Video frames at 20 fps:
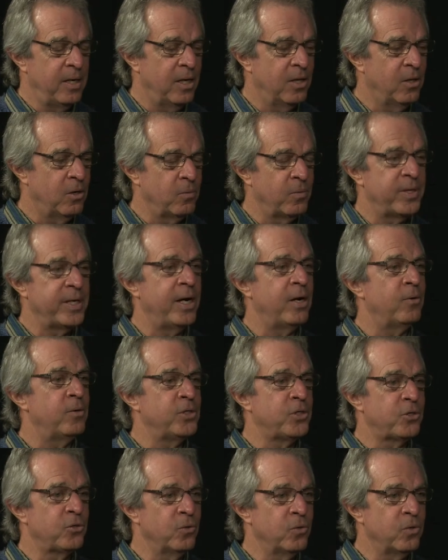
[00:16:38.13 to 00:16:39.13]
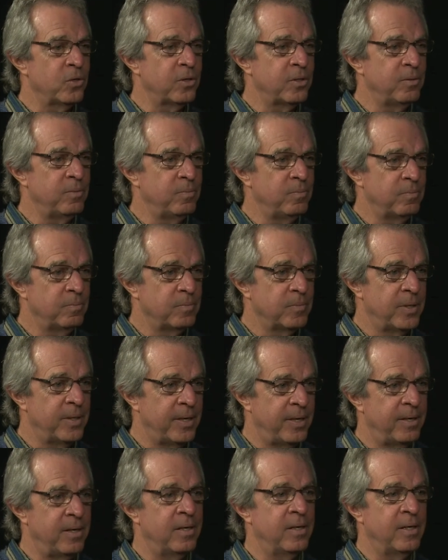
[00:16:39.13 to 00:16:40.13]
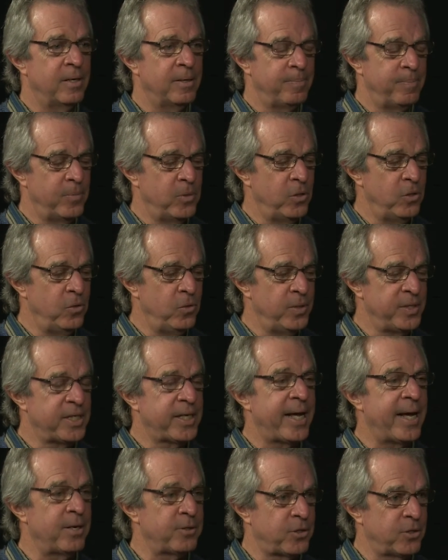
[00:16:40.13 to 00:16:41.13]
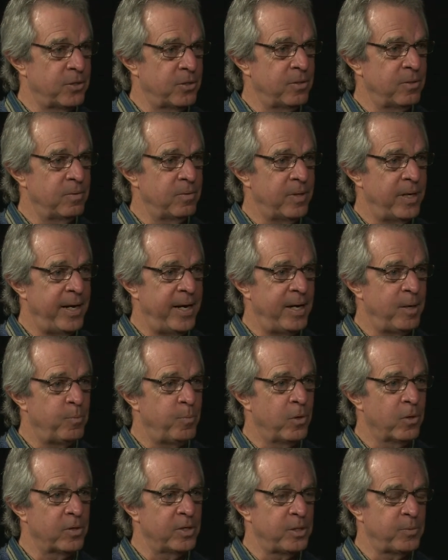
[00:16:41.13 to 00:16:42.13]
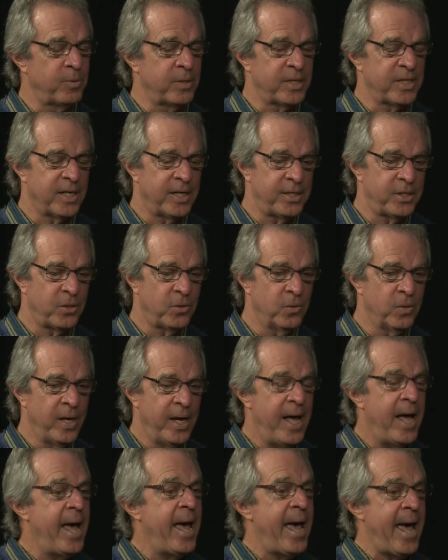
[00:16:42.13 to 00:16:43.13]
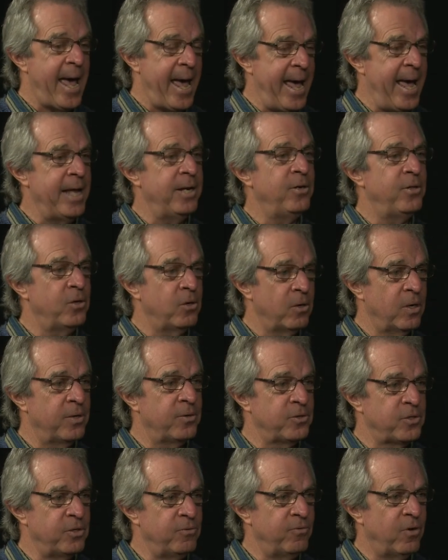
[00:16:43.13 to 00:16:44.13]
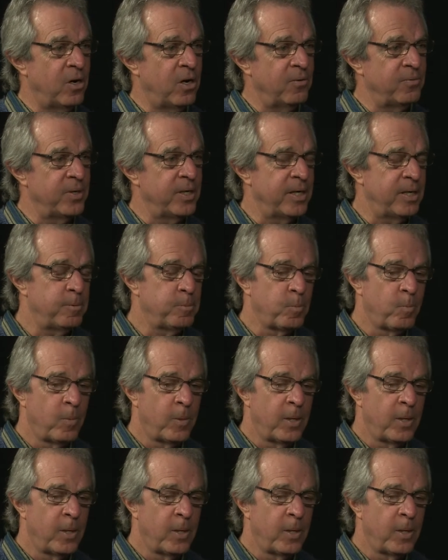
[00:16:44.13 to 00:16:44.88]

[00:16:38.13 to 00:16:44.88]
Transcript: along with Aaron Sorg, who is a counselor at Berkeley Springs High School, and there are others involved in it.